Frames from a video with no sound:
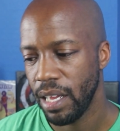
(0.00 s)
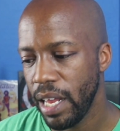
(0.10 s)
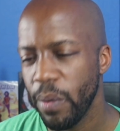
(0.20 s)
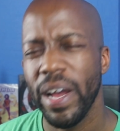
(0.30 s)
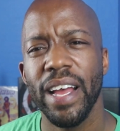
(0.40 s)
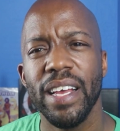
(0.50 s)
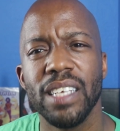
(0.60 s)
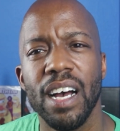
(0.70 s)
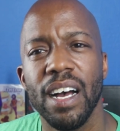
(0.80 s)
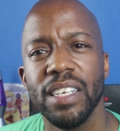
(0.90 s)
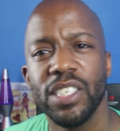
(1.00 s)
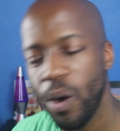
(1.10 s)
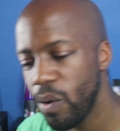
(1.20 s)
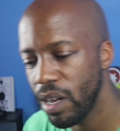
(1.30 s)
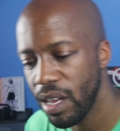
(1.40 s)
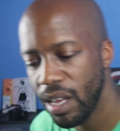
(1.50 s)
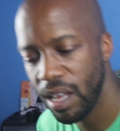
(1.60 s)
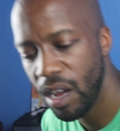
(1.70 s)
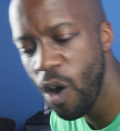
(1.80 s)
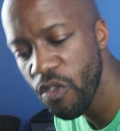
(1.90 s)
Anyways,
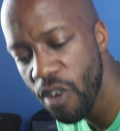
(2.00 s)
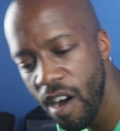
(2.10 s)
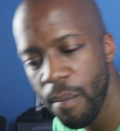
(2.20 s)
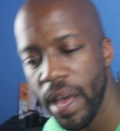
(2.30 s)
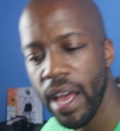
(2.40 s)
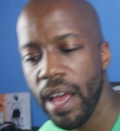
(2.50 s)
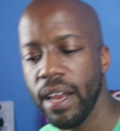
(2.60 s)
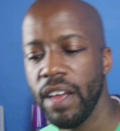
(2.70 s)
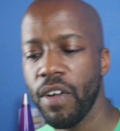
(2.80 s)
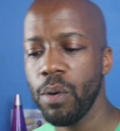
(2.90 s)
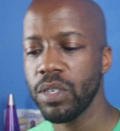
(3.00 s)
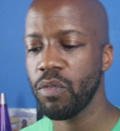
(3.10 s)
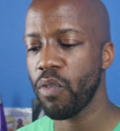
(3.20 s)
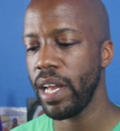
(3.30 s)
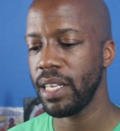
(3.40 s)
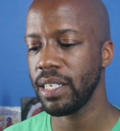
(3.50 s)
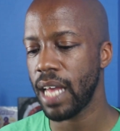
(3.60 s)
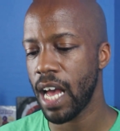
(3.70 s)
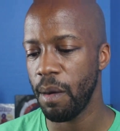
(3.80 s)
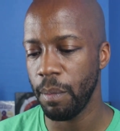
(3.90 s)
overall, man, if I was to rate this
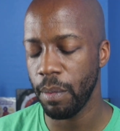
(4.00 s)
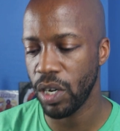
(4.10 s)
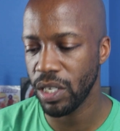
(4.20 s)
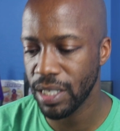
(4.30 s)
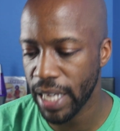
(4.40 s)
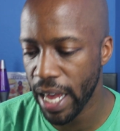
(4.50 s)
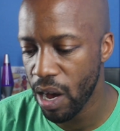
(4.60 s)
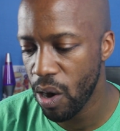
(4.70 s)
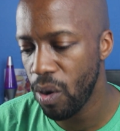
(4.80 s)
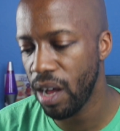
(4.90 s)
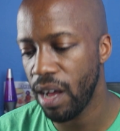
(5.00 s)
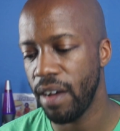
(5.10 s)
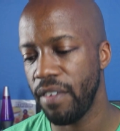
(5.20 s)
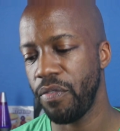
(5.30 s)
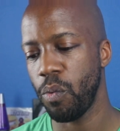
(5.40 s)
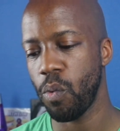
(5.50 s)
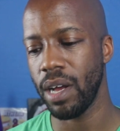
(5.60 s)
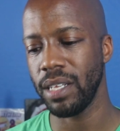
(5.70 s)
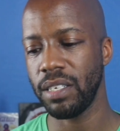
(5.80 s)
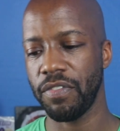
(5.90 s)
album on a scale of
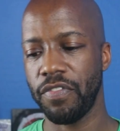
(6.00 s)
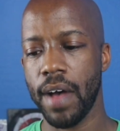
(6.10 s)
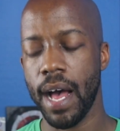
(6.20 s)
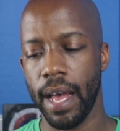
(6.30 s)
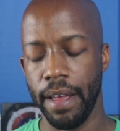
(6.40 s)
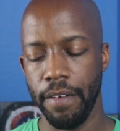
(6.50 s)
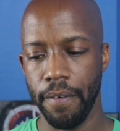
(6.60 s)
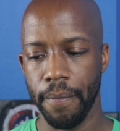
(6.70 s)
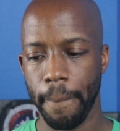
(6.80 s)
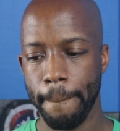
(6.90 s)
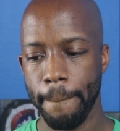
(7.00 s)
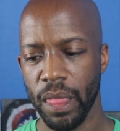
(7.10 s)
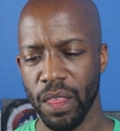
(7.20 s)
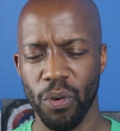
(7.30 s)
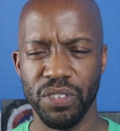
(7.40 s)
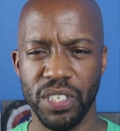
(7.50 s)
1 to 5, or